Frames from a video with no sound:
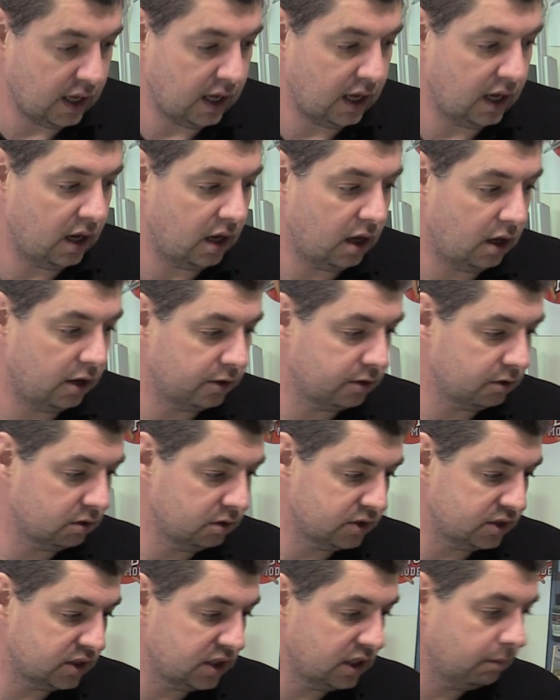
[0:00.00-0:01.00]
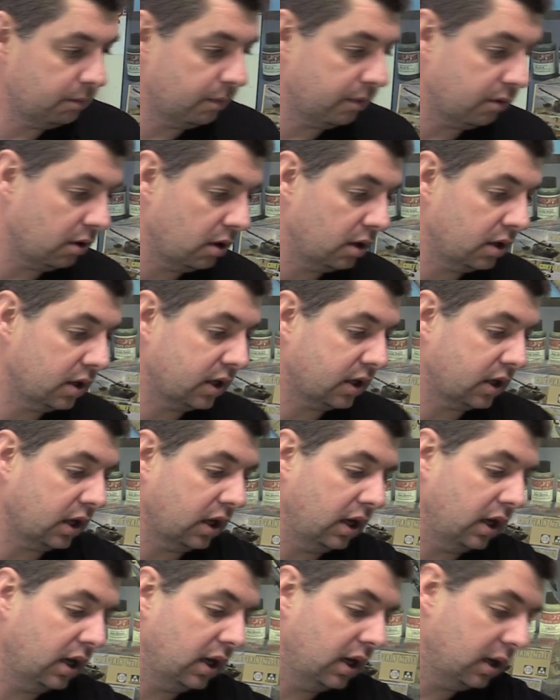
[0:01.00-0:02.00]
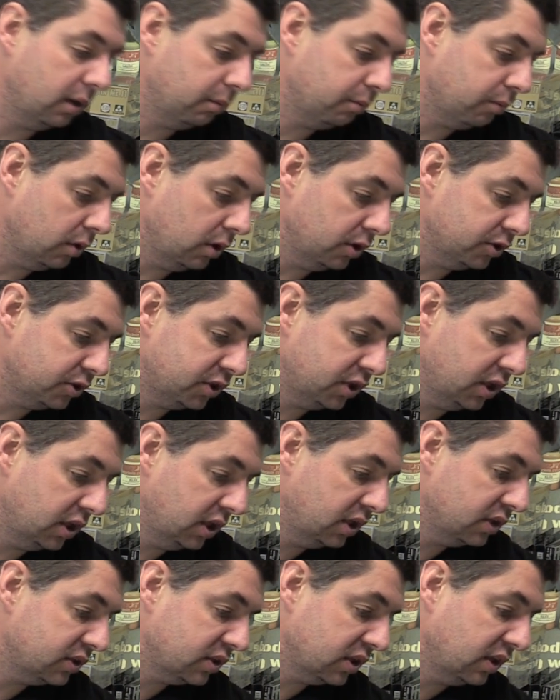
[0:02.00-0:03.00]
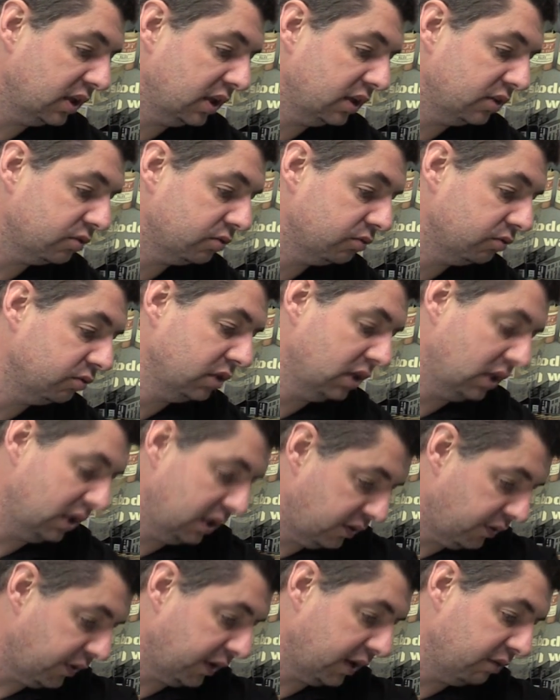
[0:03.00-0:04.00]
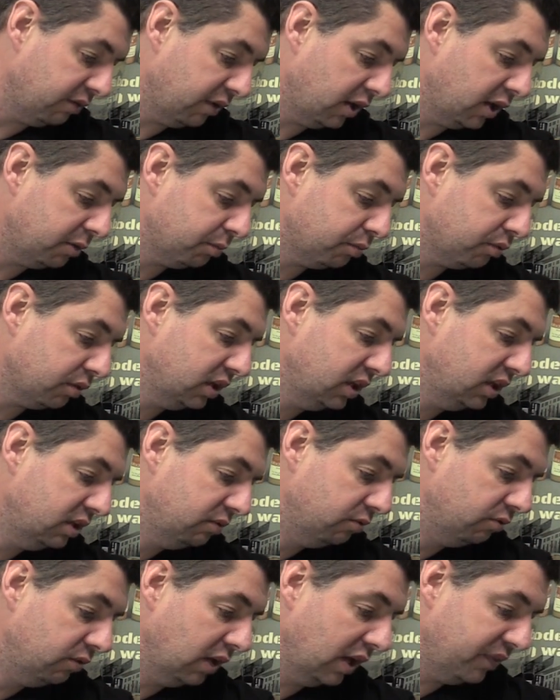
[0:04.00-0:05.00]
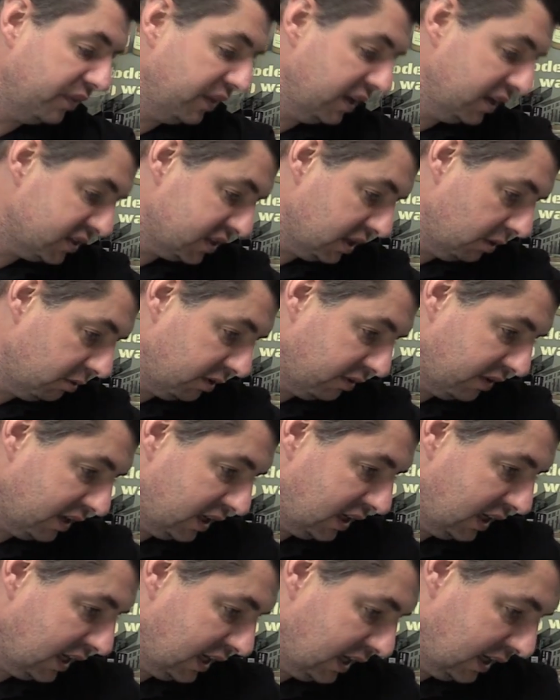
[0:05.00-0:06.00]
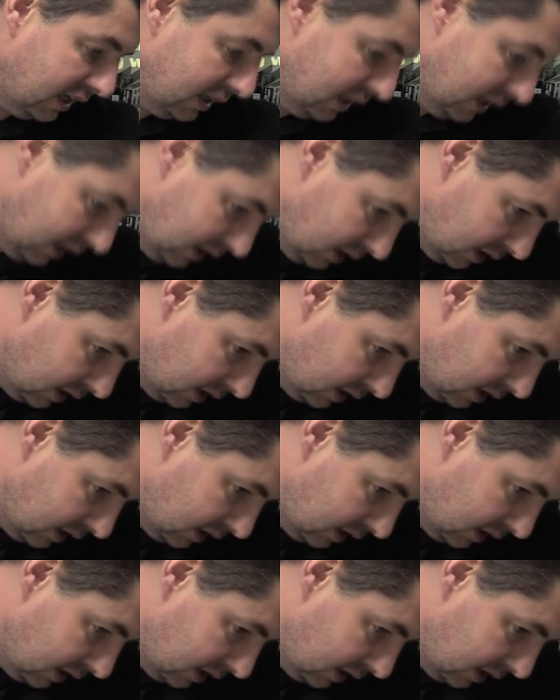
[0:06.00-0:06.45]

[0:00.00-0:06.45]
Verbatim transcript: uh, harder and steam airbrushes on that really thing. If I'd pre-read this, I would have had it handy.